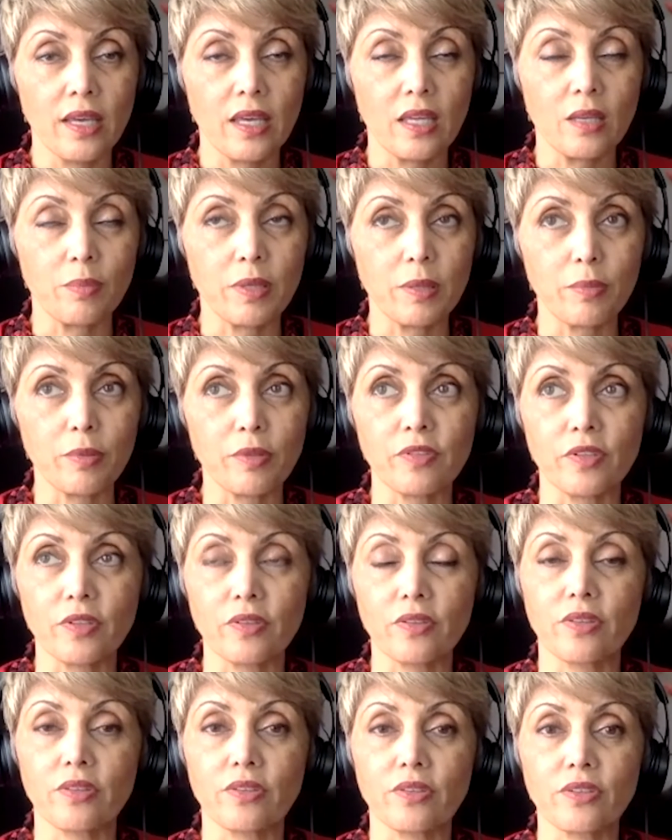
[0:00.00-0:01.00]
and people
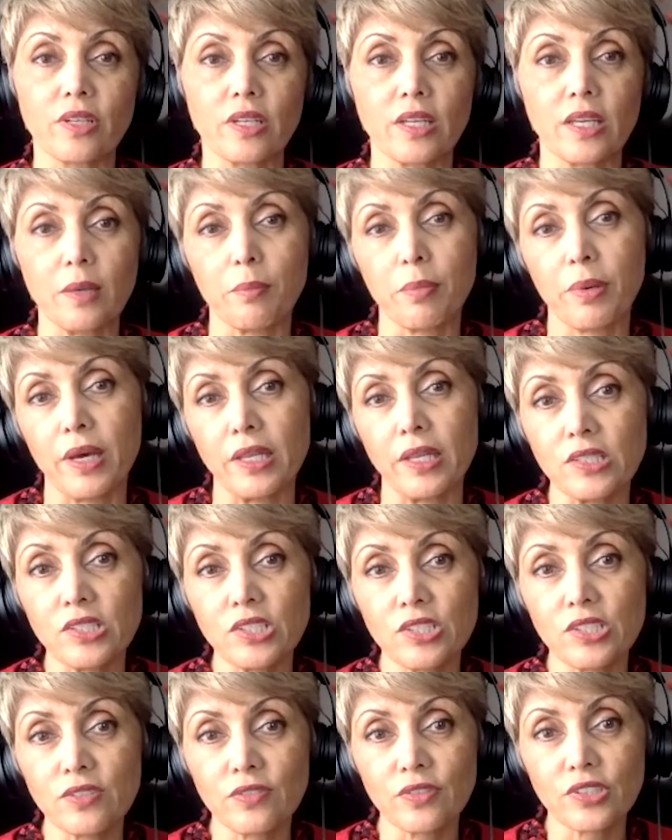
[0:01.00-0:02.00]
feel that they're going to get
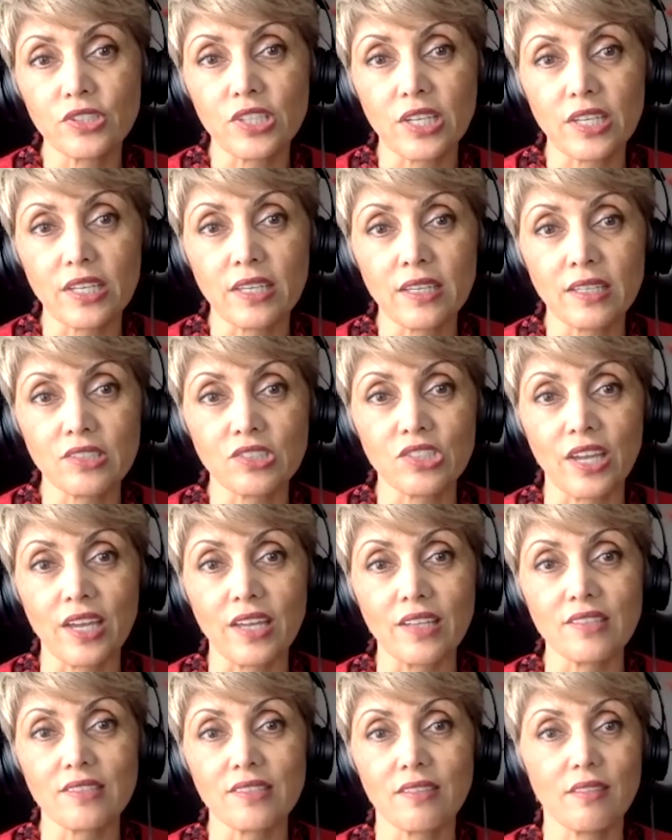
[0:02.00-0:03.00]
punished for taking a
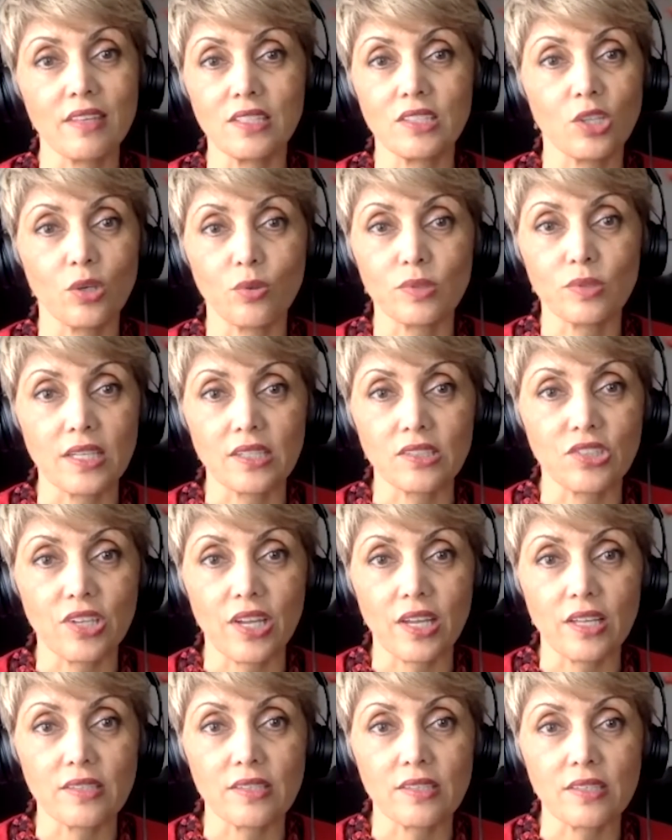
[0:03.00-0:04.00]
chance, they don't take
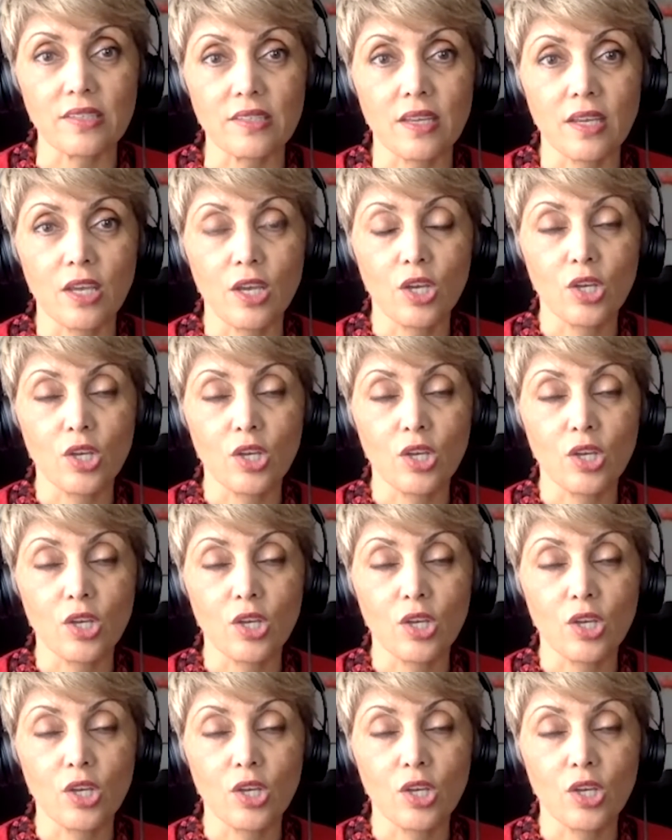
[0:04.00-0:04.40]
chances.